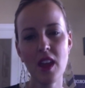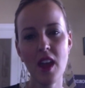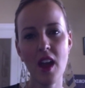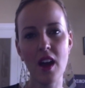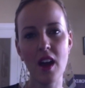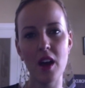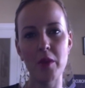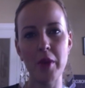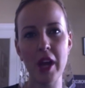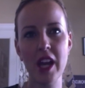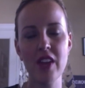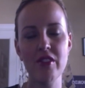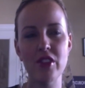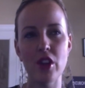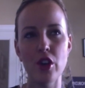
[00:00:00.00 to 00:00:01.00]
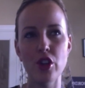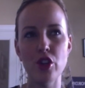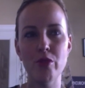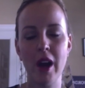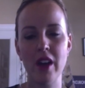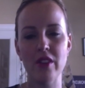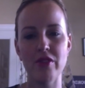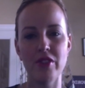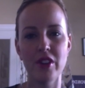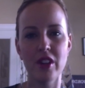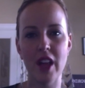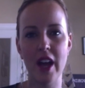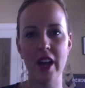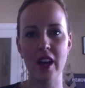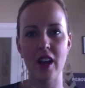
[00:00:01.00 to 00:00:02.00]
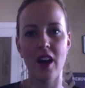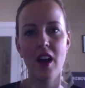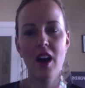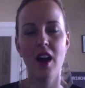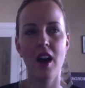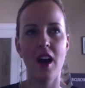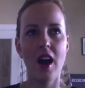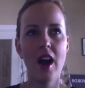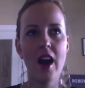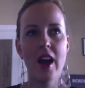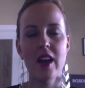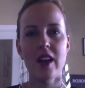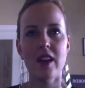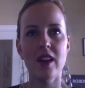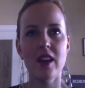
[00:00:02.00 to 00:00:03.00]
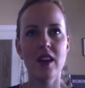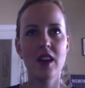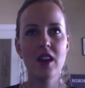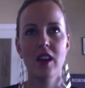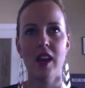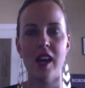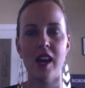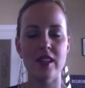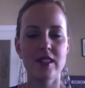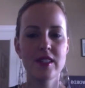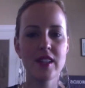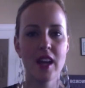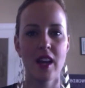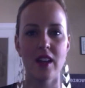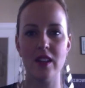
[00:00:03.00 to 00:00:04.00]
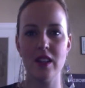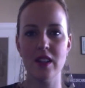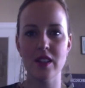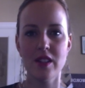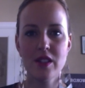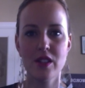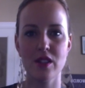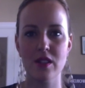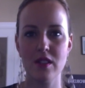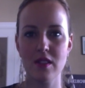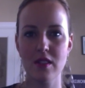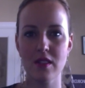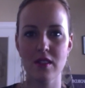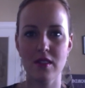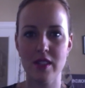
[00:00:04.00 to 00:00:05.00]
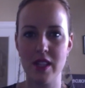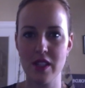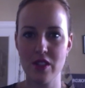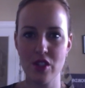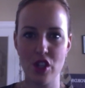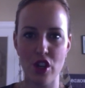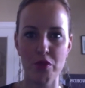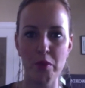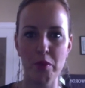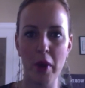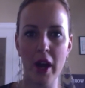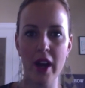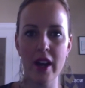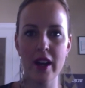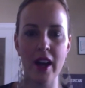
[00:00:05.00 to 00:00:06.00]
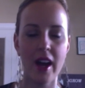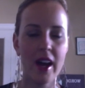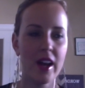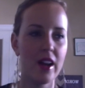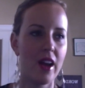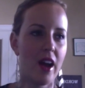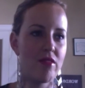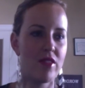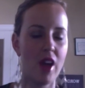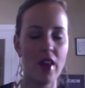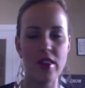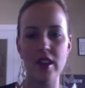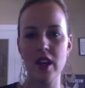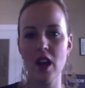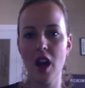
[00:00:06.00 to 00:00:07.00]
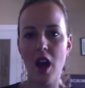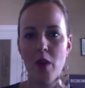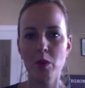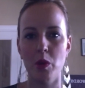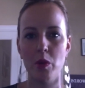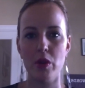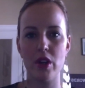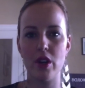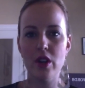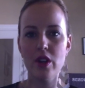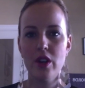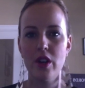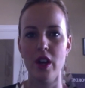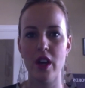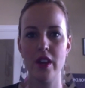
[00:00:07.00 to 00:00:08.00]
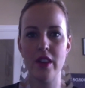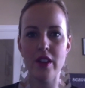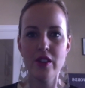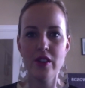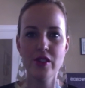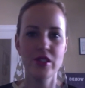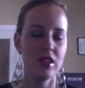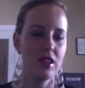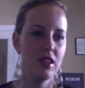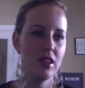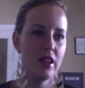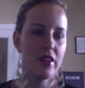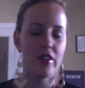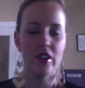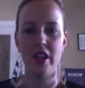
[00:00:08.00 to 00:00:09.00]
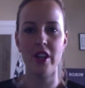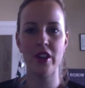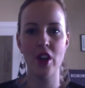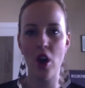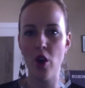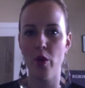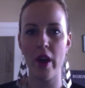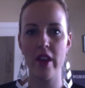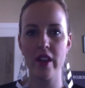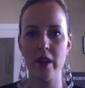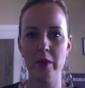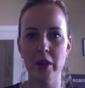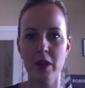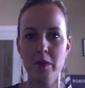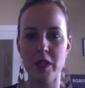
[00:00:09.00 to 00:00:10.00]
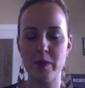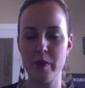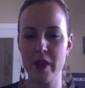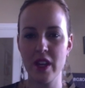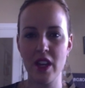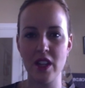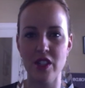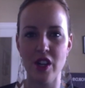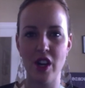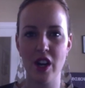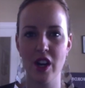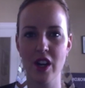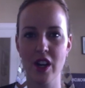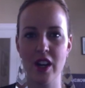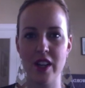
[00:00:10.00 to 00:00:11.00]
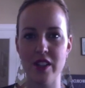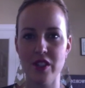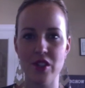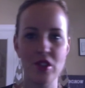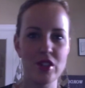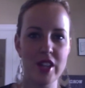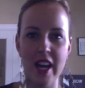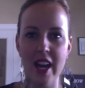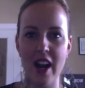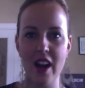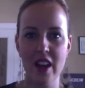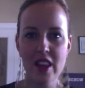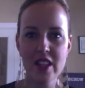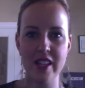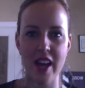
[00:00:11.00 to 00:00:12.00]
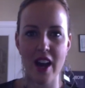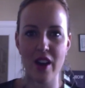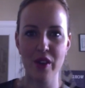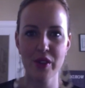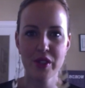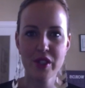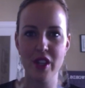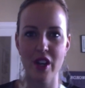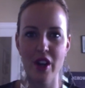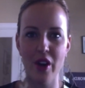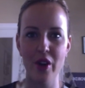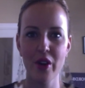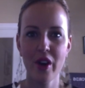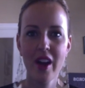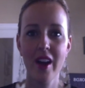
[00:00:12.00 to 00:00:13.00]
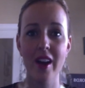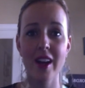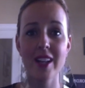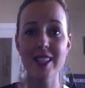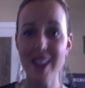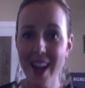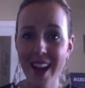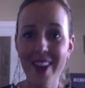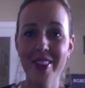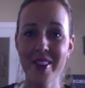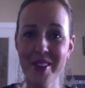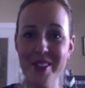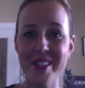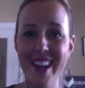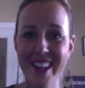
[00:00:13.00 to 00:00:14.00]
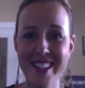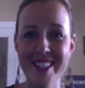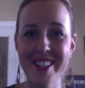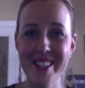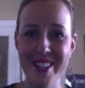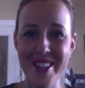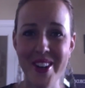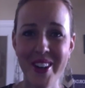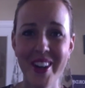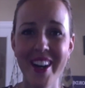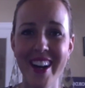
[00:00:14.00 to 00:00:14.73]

And even though you might feel like, I can't stand this sister of mine, I have nothing in common with her, there's literally no way that I'm going to be speaking to her as soon as I get out of this house, you know, because I had those thoughts too.